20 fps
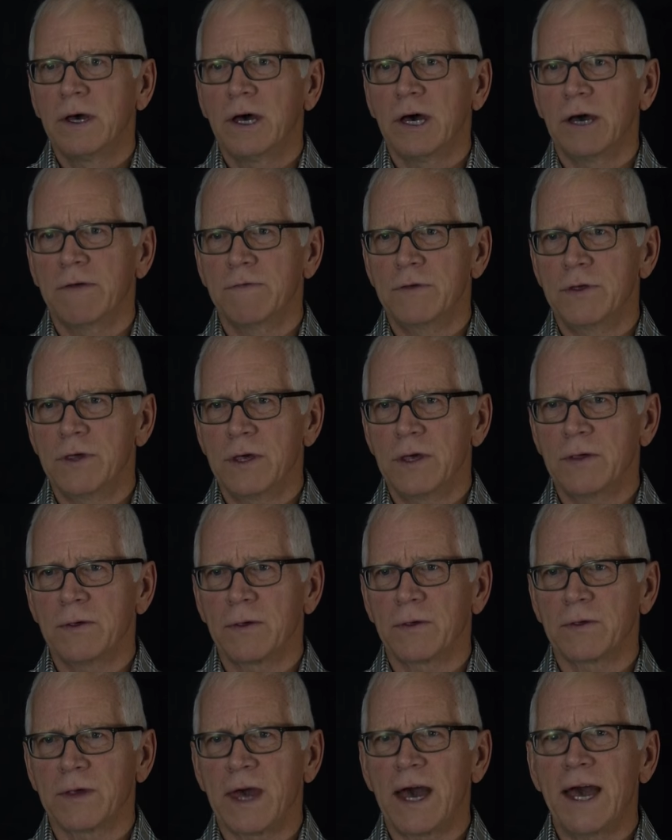of
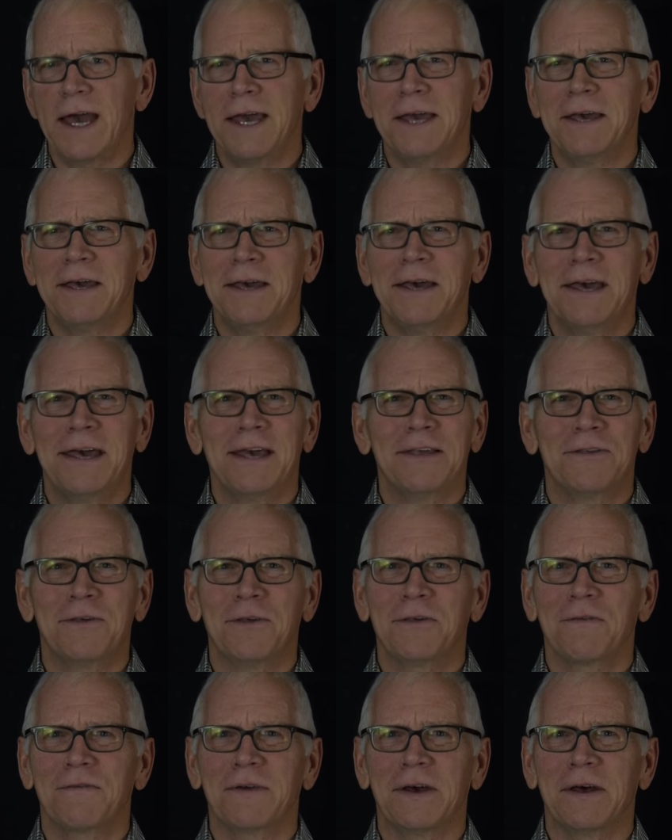Jesus, I
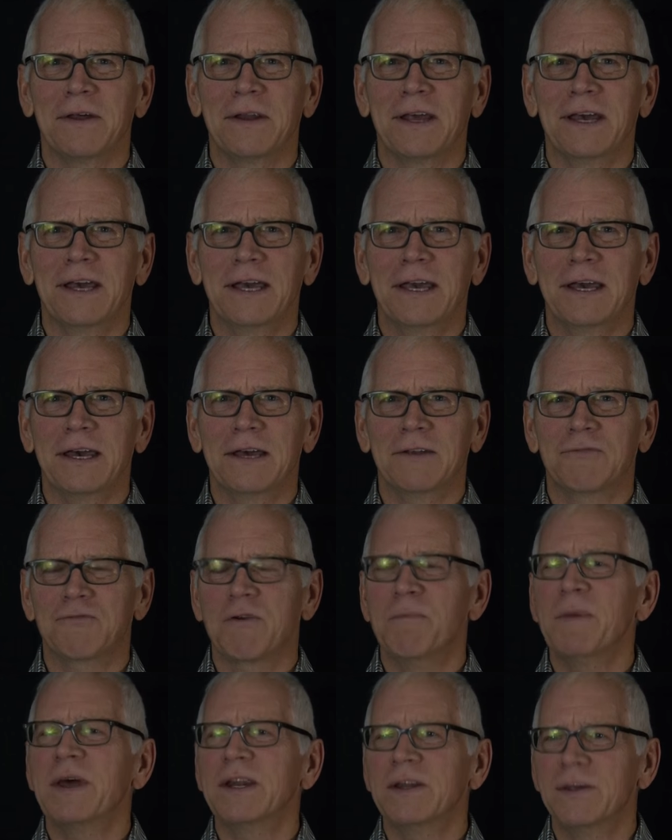just felt a
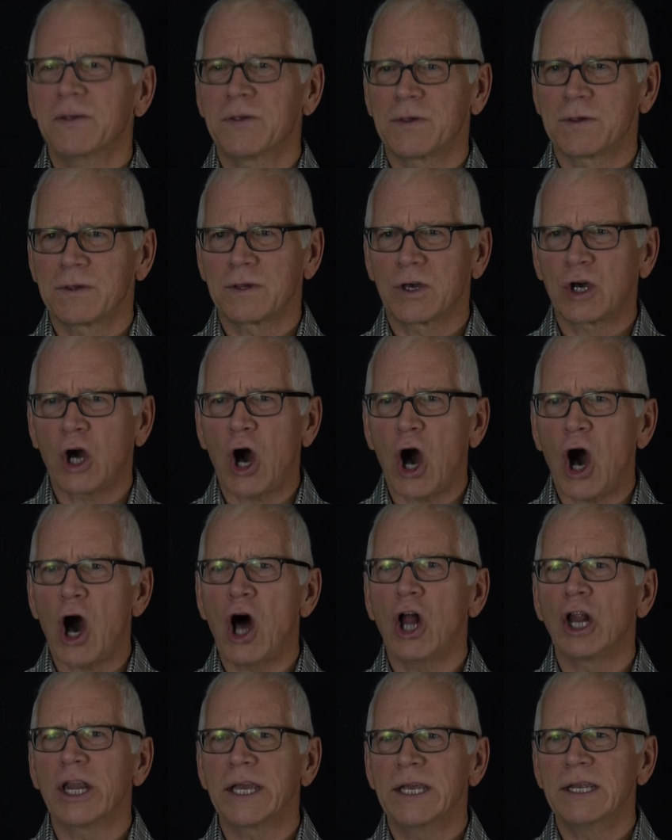tremendous
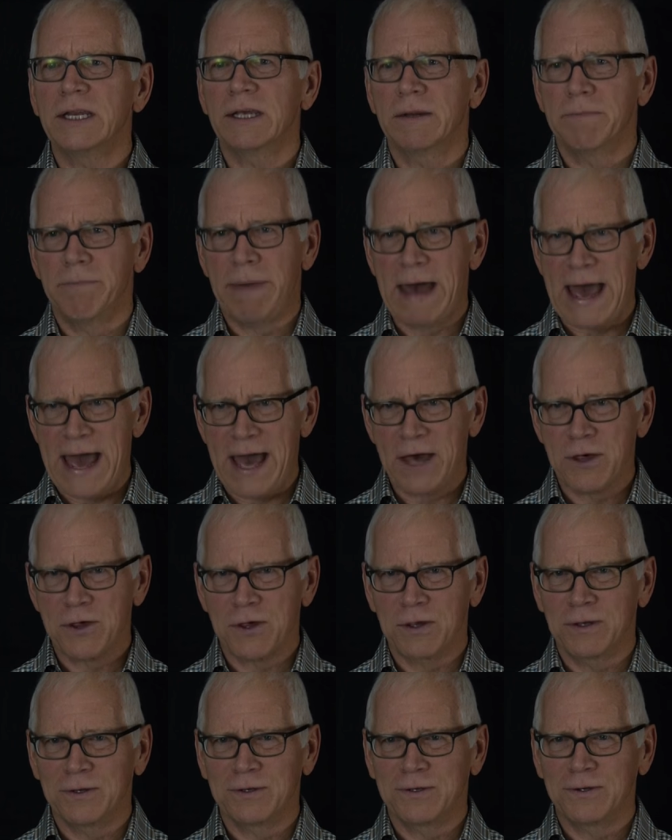calling and
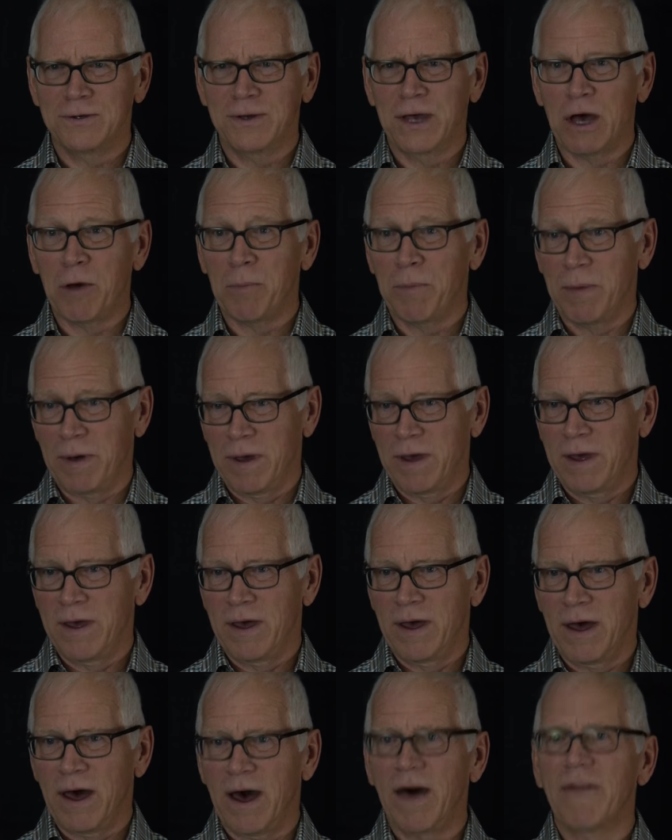passion to help
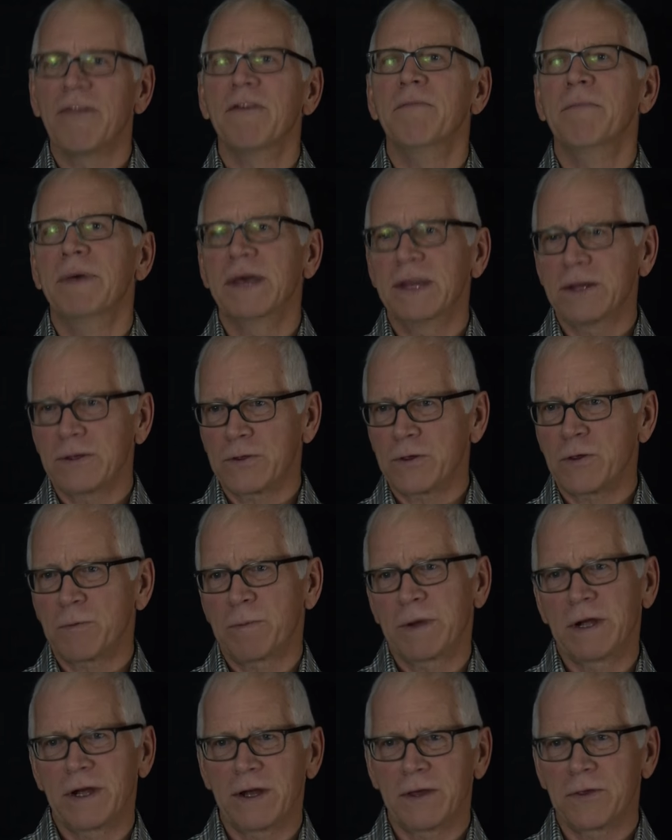other men
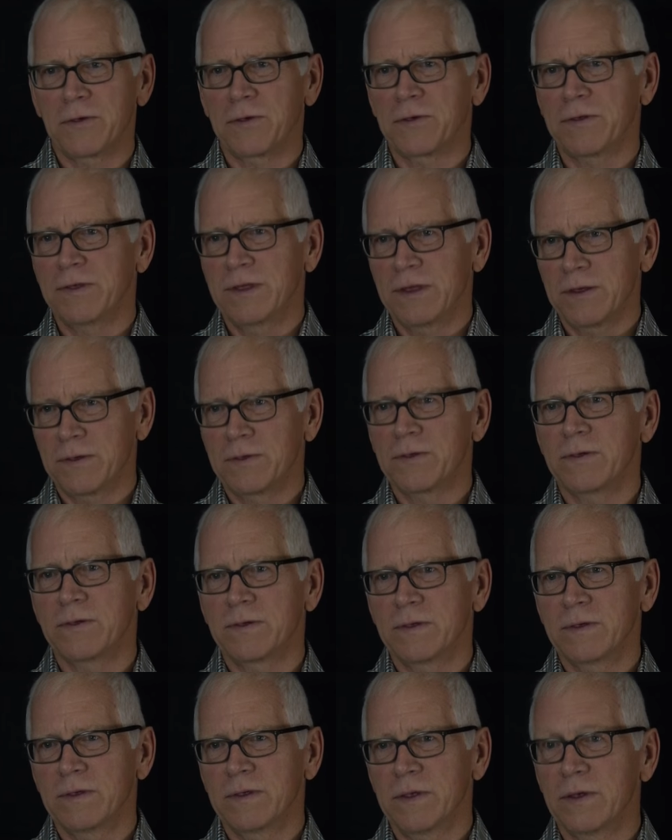
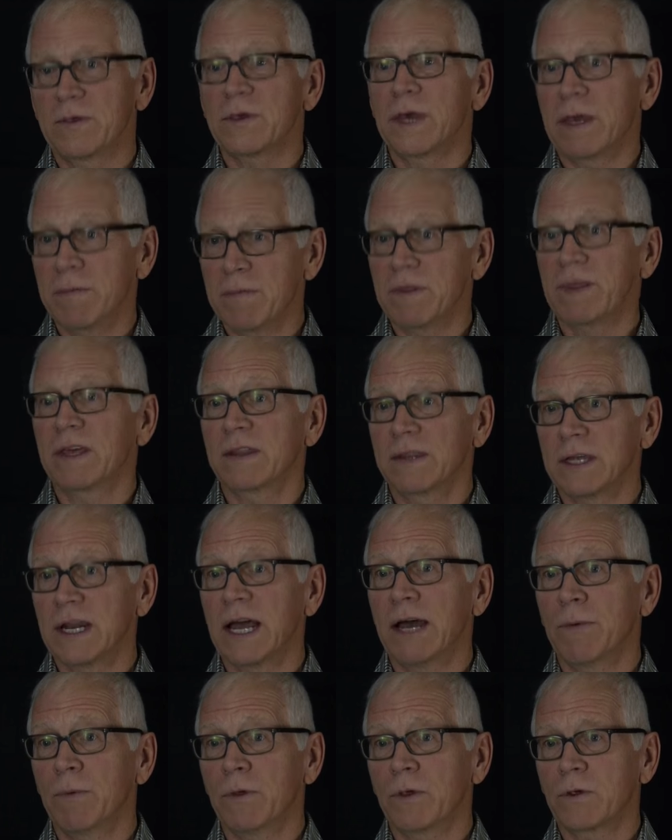experience the same thing
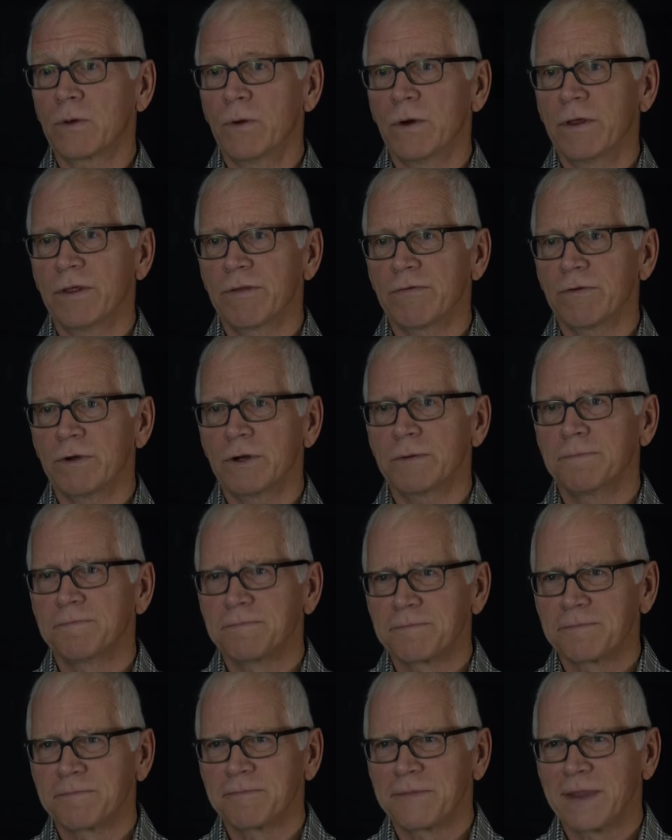that I was going through.
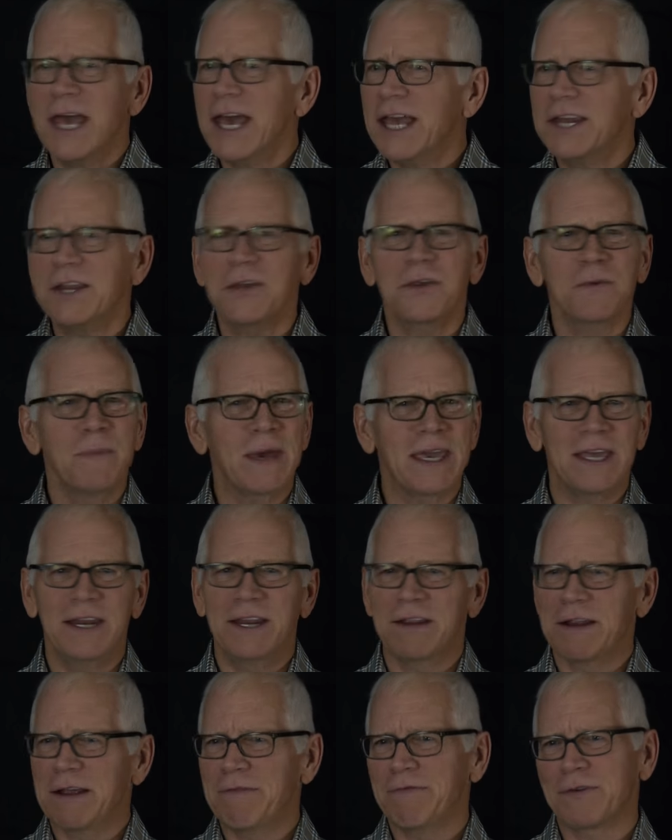It doesn't make
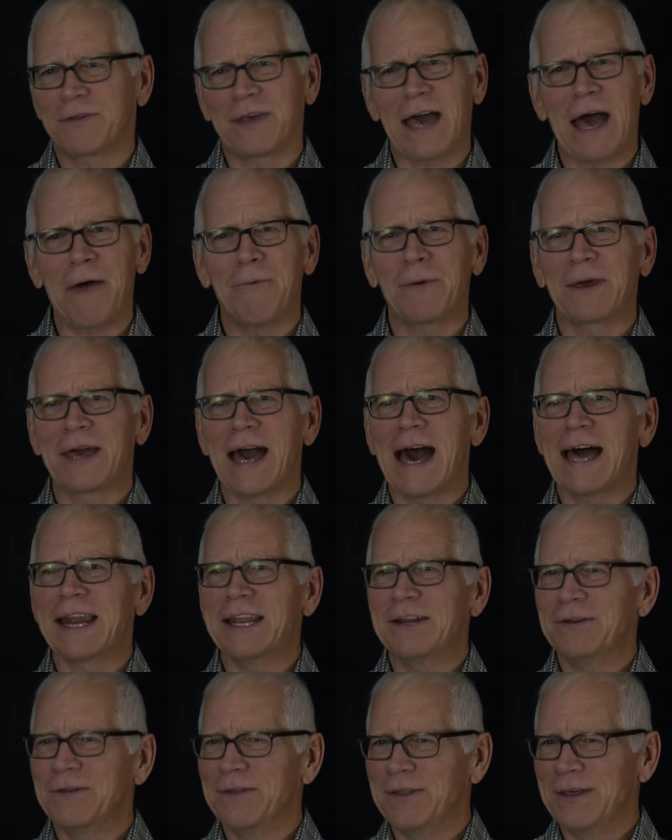any difference how we got
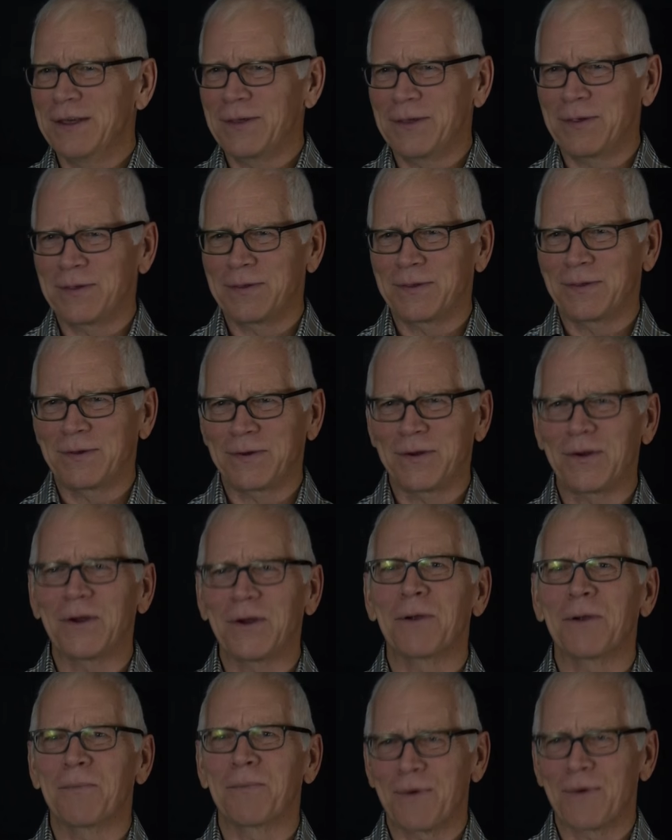into these
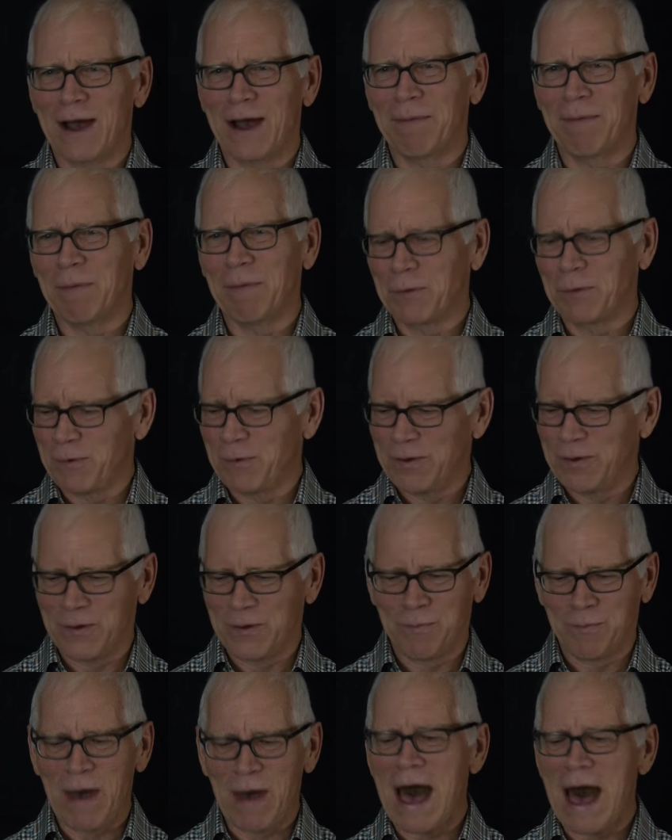current problems, whether
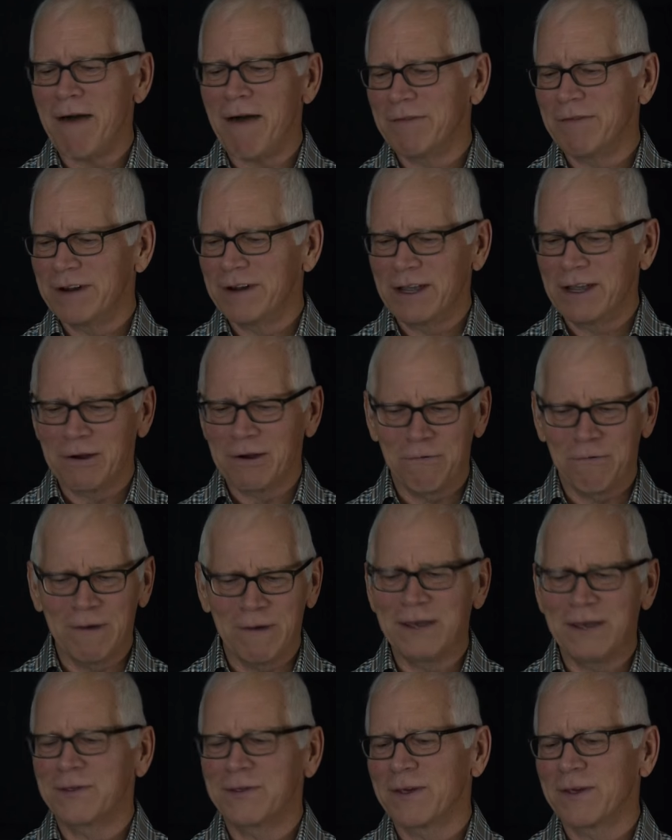it's poverty or
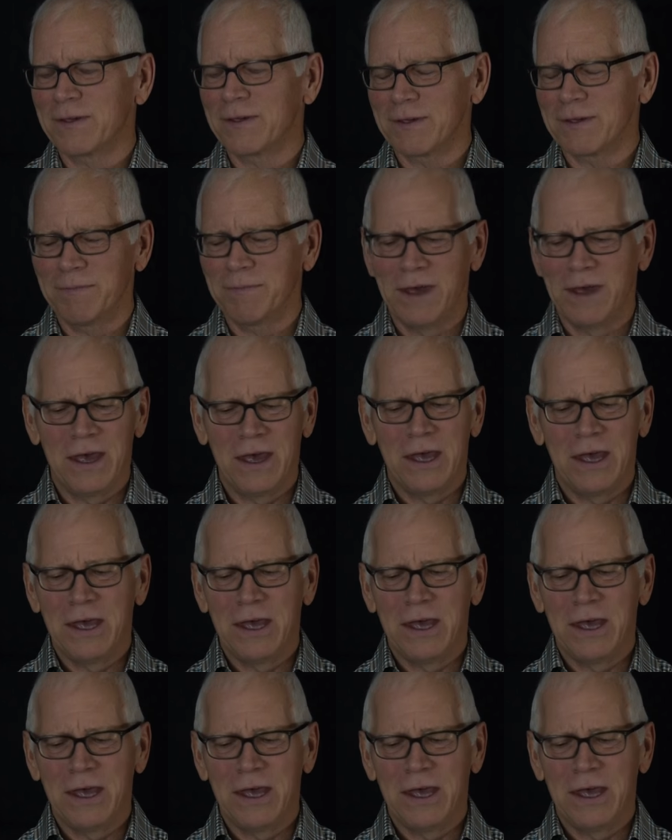racism,